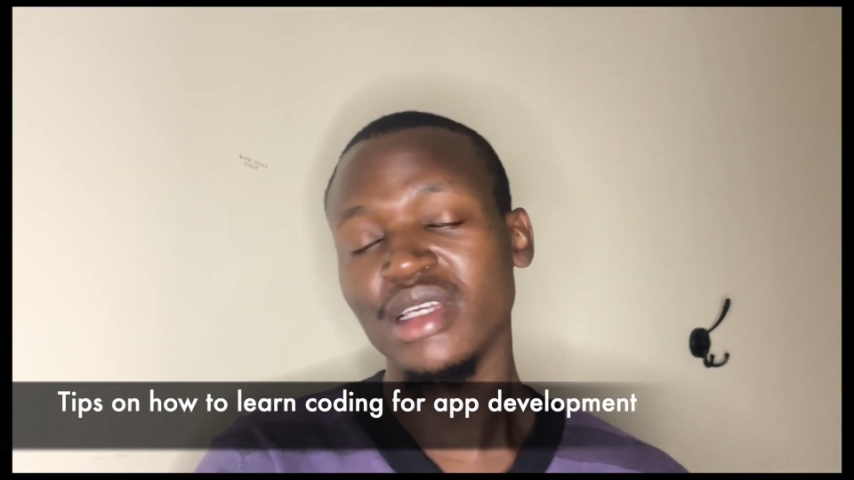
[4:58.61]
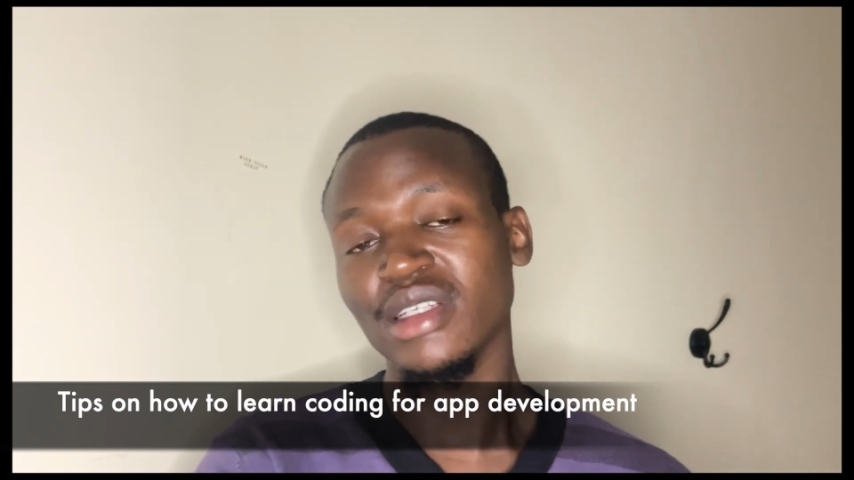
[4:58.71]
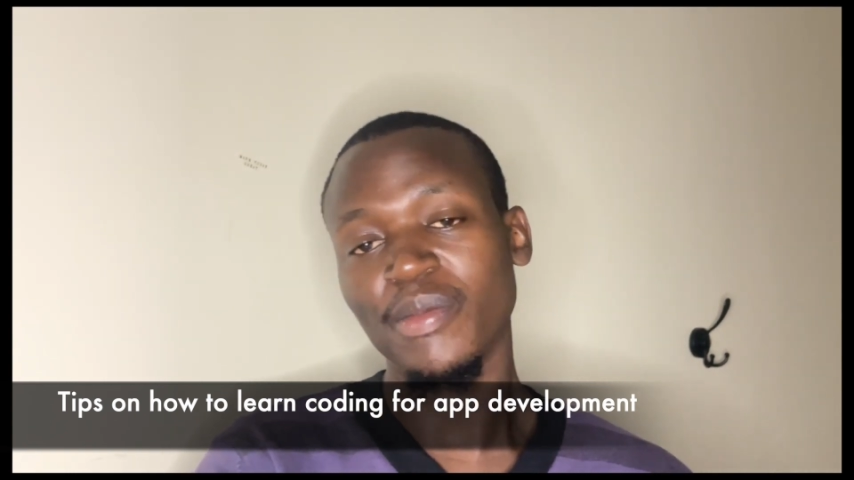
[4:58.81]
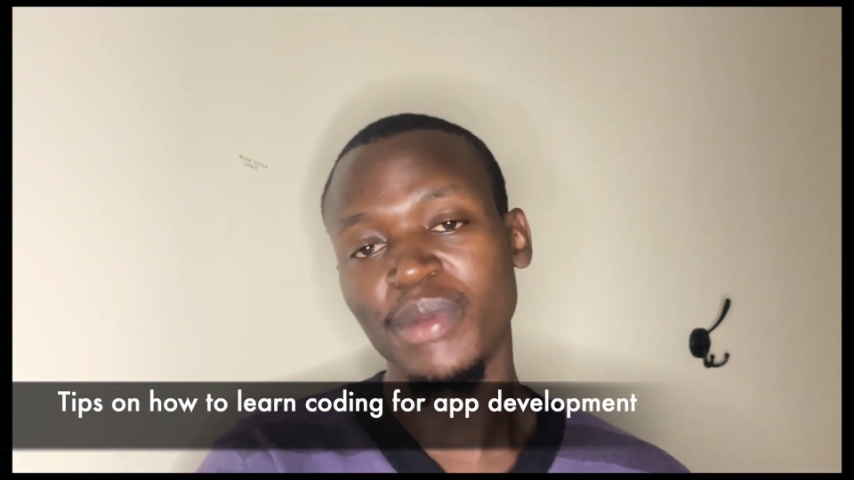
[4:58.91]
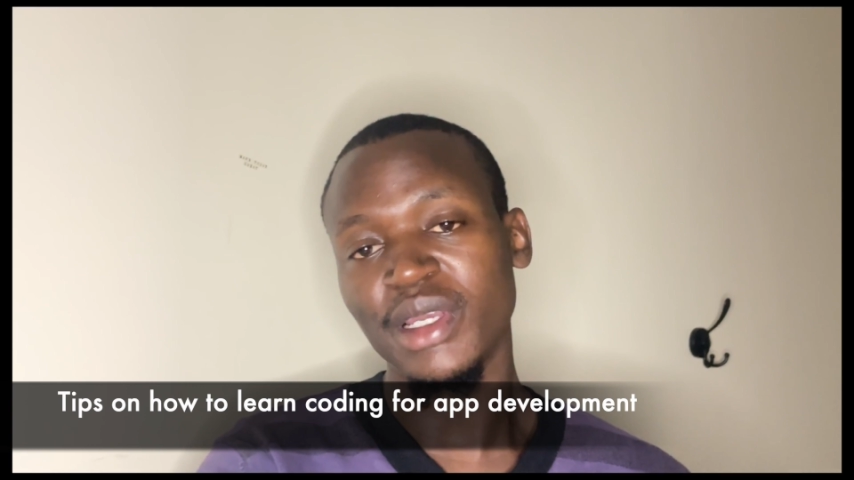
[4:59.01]
a
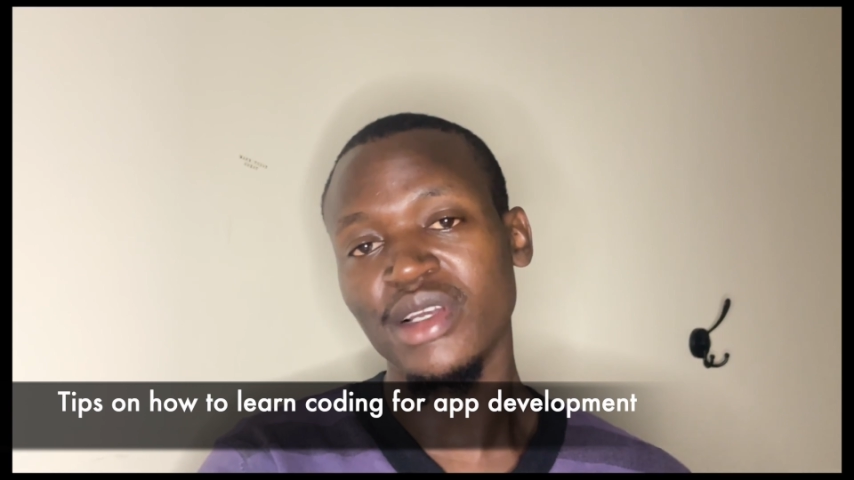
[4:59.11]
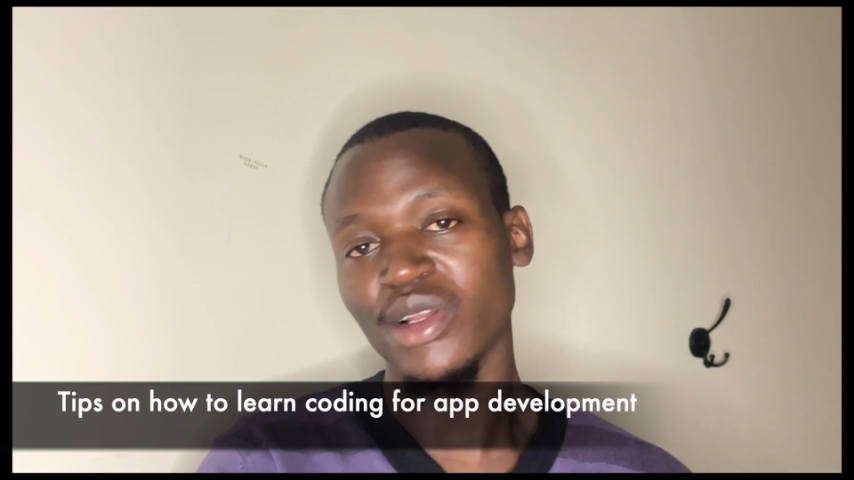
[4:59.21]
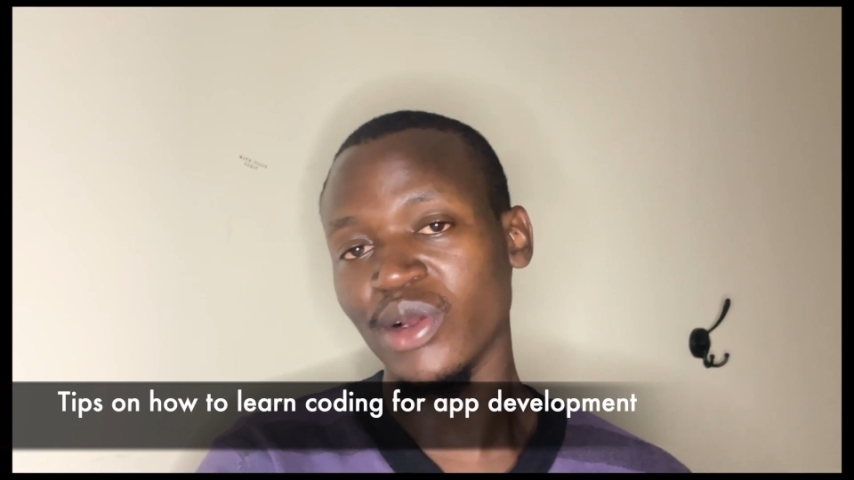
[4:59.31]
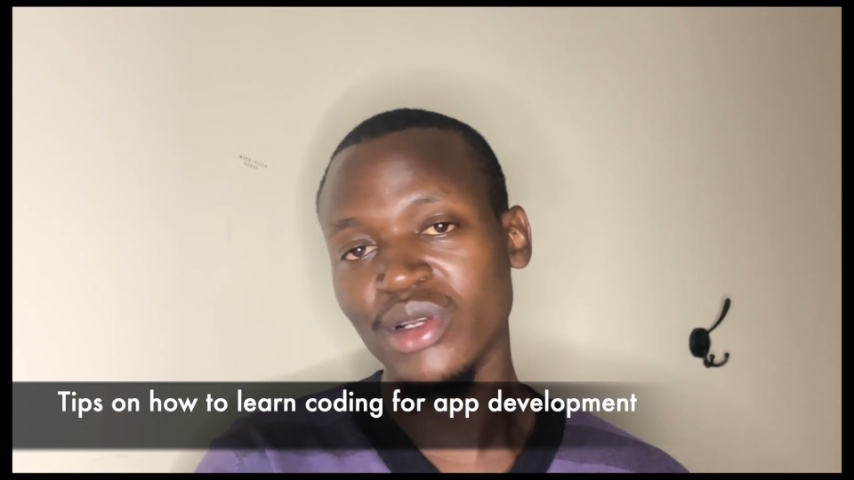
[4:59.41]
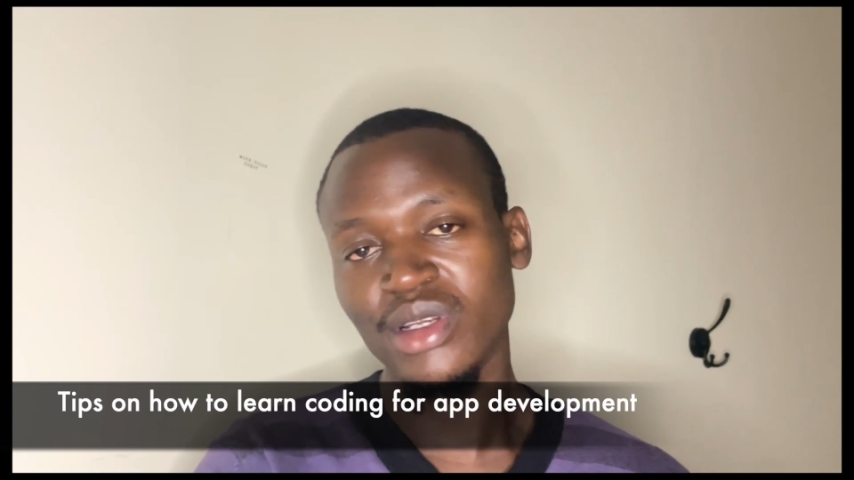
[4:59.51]
big
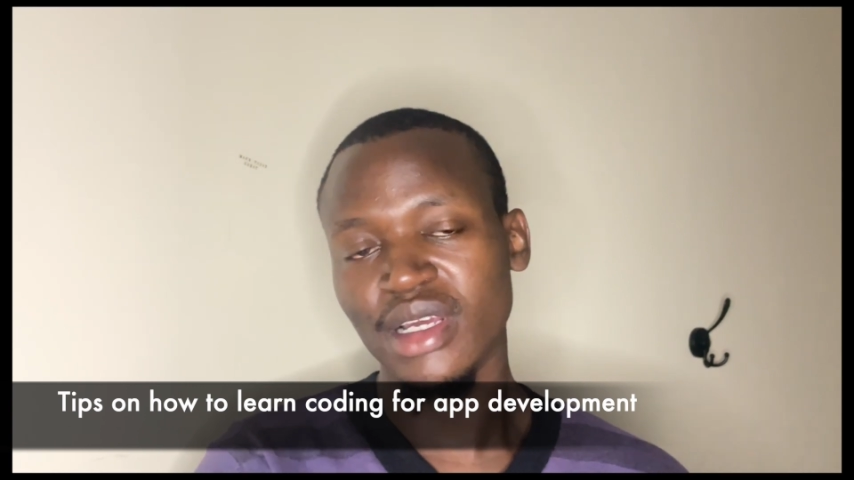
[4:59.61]
clone